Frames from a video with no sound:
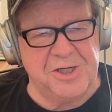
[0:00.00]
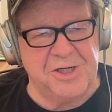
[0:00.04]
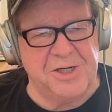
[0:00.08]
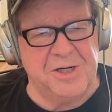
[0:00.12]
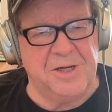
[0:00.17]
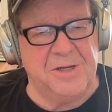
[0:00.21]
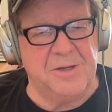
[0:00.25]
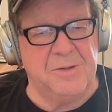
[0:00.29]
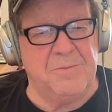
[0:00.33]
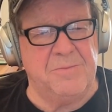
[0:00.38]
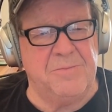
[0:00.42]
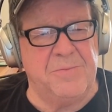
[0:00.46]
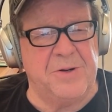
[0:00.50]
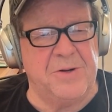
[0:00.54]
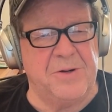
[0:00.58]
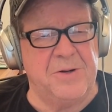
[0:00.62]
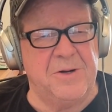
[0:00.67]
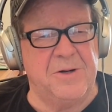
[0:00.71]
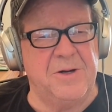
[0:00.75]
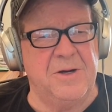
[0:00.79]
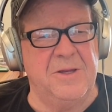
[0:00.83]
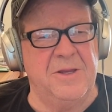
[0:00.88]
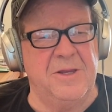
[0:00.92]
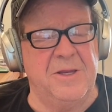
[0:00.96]
and
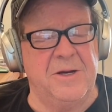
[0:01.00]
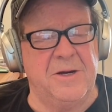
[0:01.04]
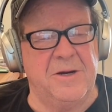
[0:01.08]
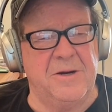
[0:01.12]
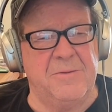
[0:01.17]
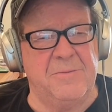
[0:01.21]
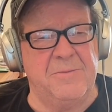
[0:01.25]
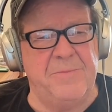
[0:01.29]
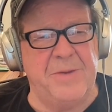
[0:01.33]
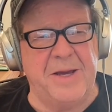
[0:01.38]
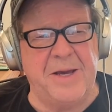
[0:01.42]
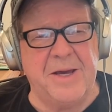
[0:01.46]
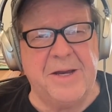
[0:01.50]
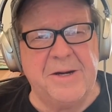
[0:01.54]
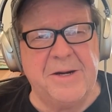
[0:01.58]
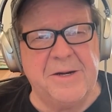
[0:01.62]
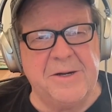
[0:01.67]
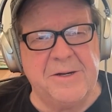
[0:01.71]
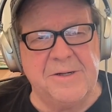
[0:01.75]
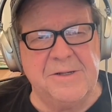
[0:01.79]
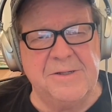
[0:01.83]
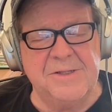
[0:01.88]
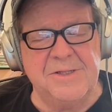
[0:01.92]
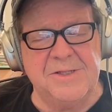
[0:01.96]
burned their
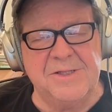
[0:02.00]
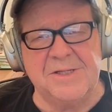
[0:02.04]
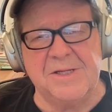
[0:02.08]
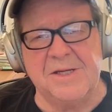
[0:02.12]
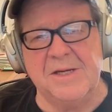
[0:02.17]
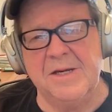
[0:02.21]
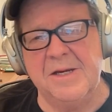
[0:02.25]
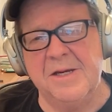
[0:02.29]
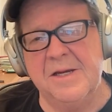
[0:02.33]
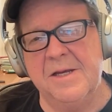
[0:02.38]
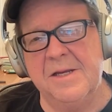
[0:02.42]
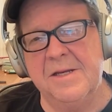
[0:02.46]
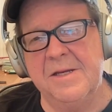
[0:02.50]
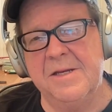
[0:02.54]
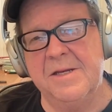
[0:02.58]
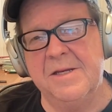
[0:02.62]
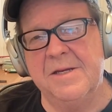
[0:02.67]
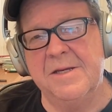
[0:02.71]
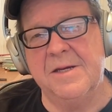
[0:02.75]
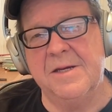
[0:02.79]
banners and